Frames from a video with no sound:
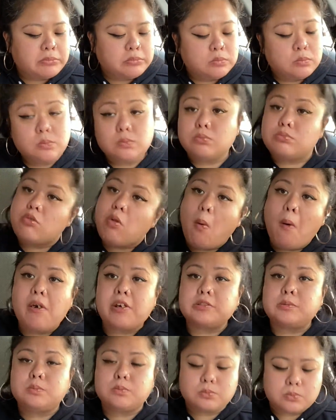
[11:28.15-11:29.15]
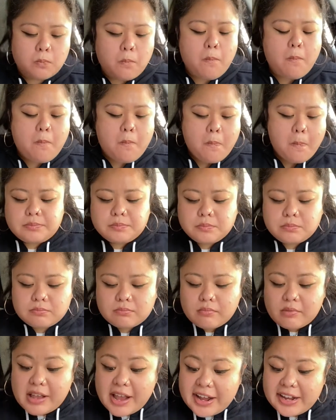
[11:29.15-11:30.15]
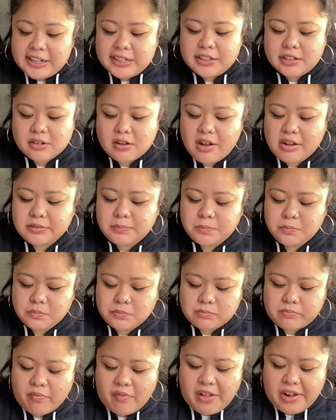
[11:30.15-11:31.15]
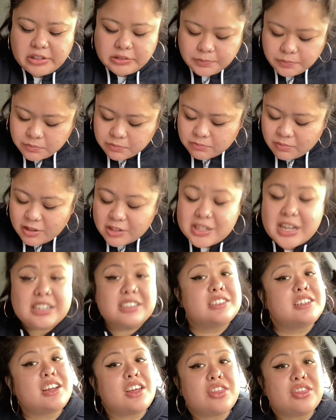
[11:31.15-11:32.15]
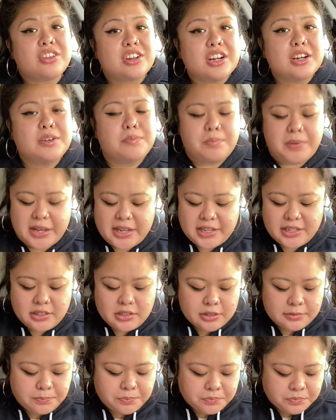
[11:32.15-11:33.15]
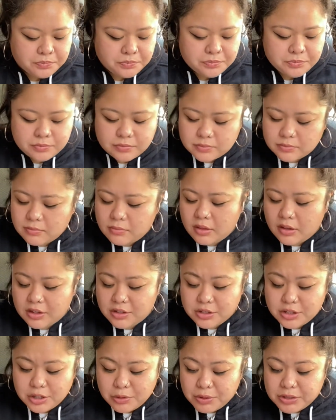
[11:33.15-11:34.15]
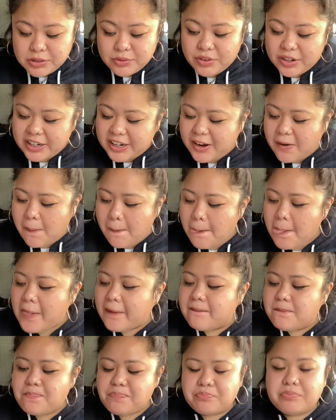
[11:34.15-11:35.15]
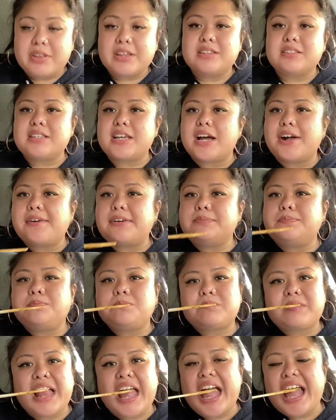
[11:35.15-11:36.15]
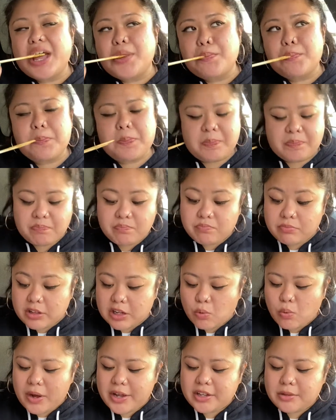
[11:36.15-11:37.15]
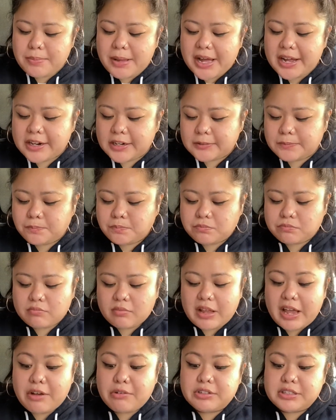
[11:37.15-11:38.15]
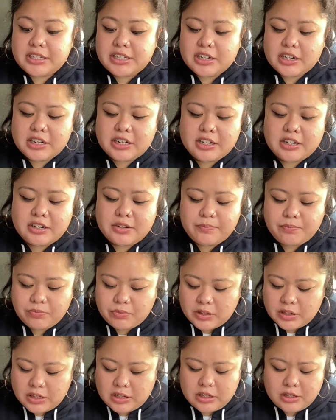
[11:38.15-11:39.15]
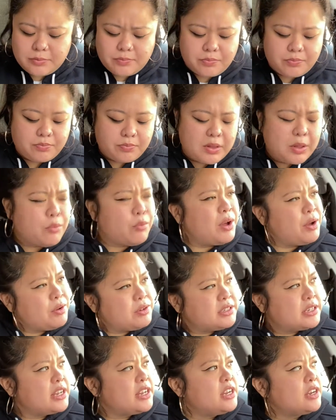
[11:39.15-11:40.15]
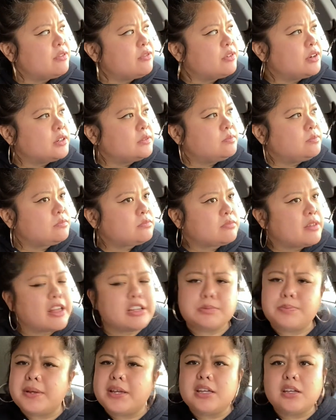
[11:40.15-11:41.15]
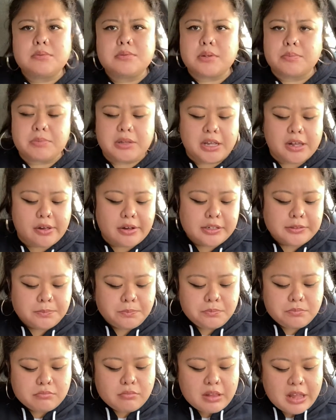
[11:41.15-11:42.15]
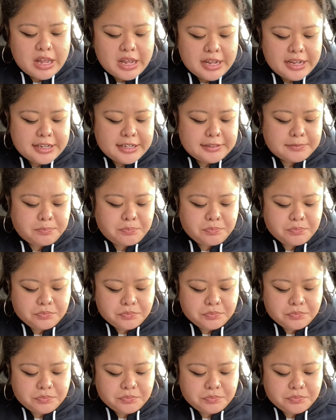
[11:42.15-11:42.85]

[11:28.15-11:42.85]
Mm, okay. And there's actually a third base. So what's funny is that a while back, I was here um, what was I here for? I was picking up something and